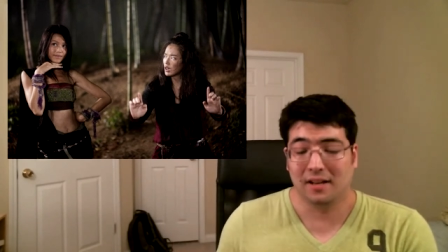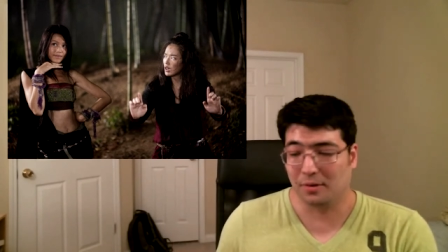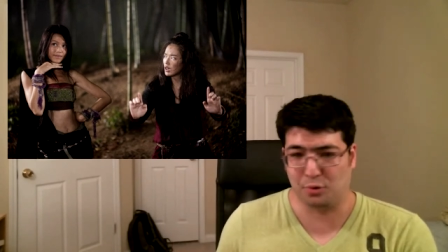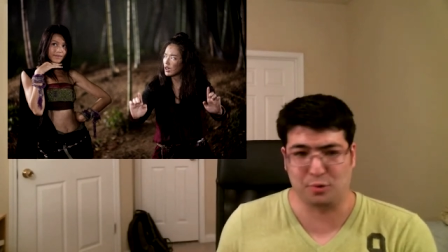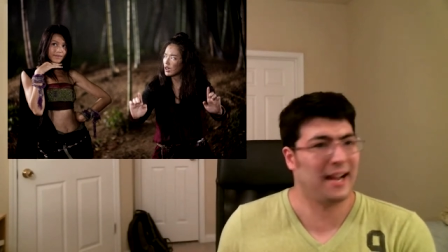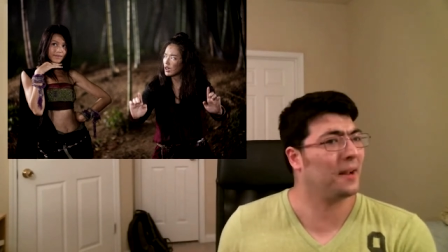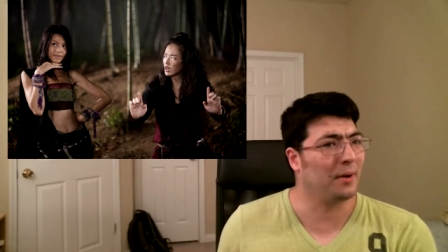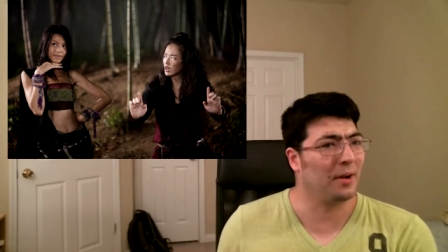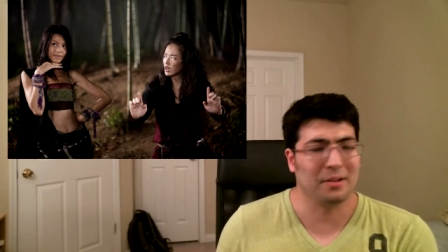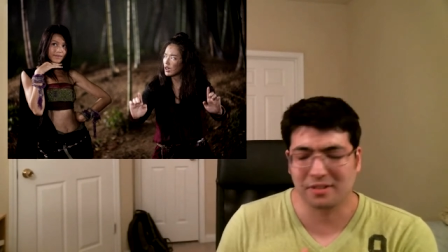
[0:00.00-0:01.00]
or Dragon
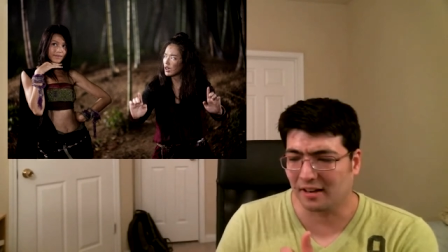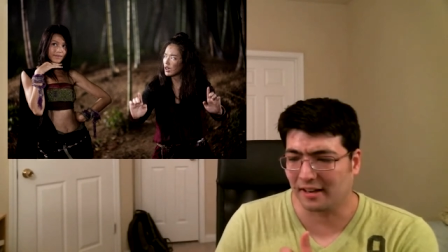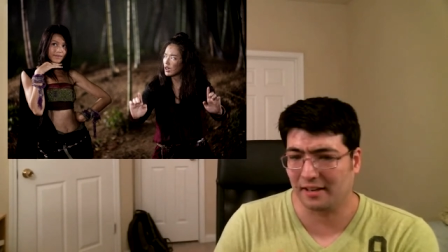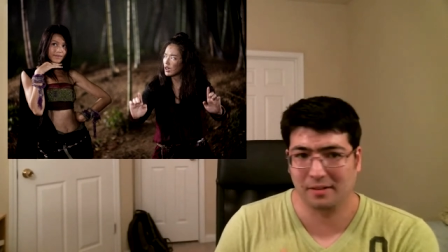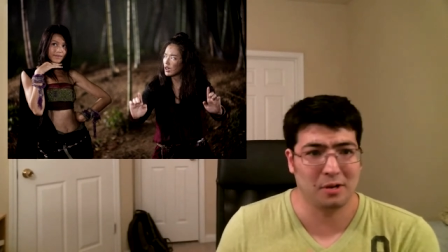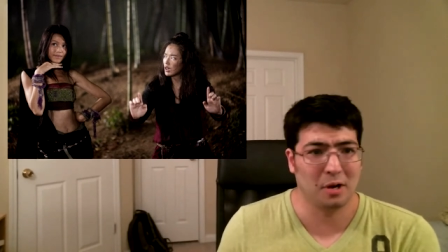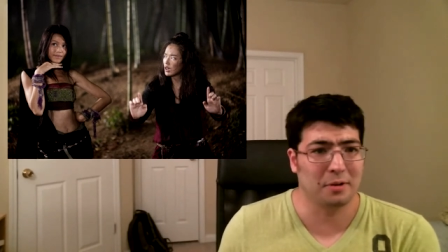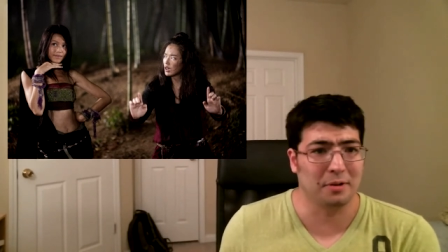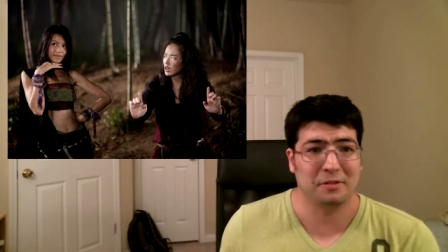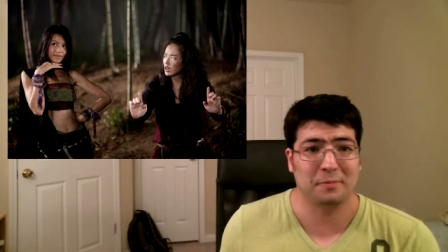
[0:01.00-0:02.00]
Ball, sorry,
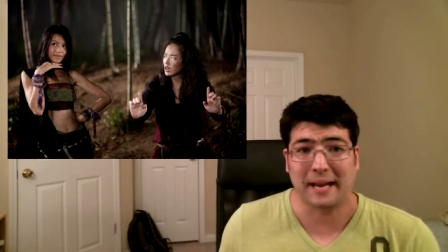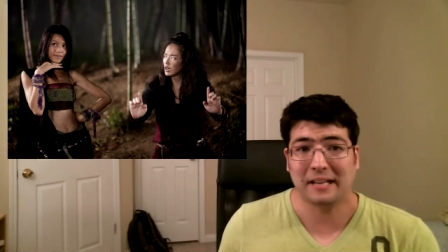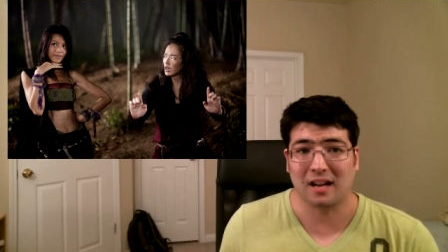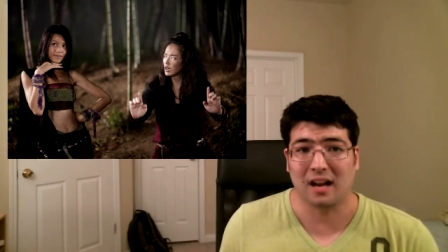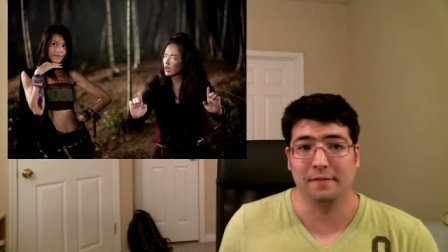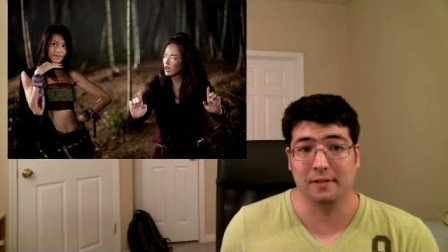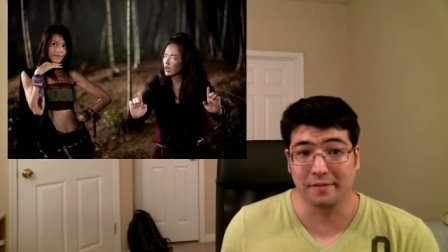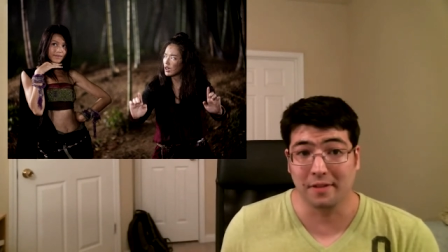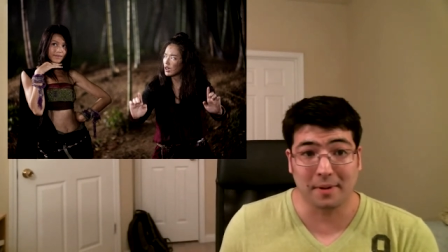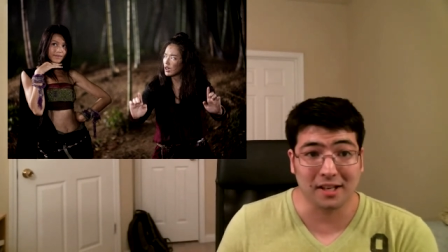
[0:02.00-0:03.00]
Goku is based off of
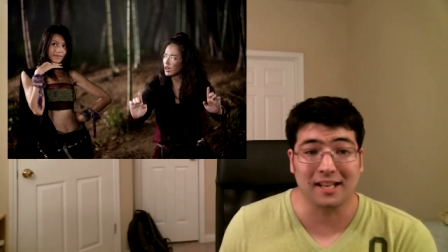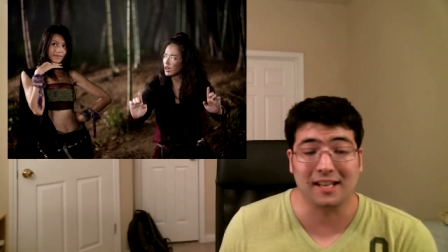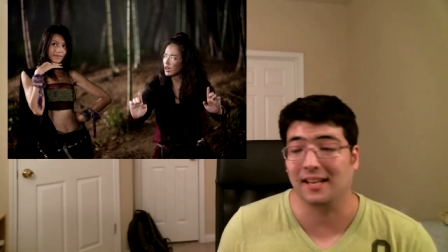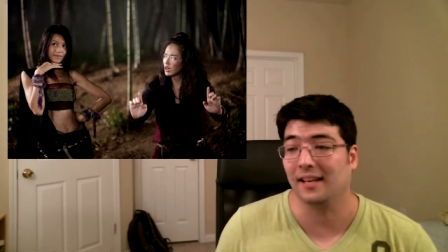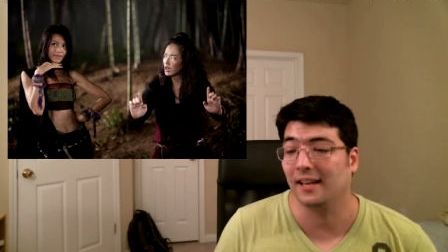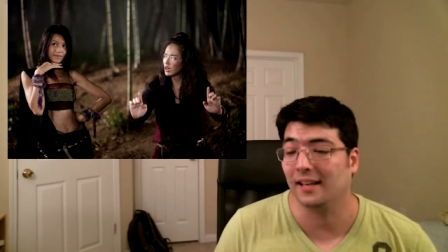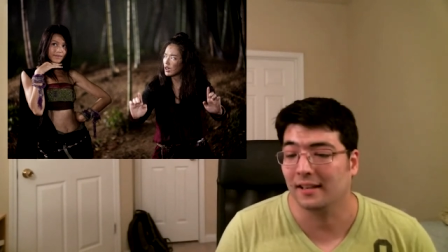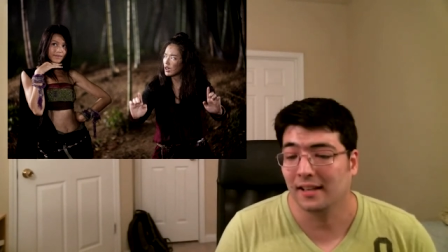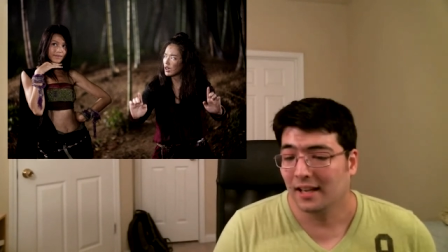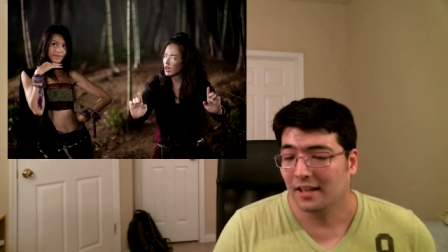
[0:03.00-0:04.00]
the Monkey King. And
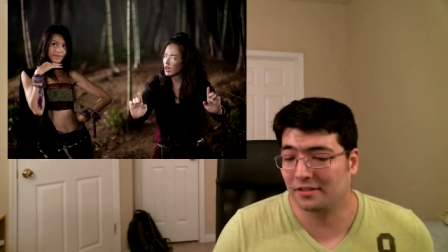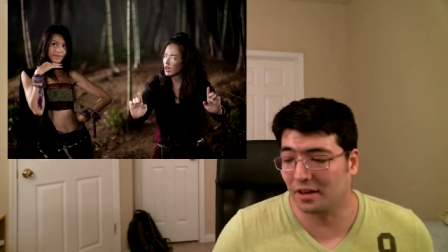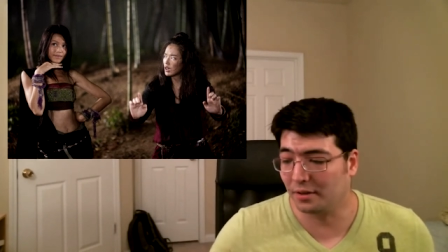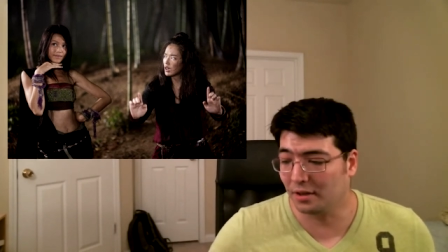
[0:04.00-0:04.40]
so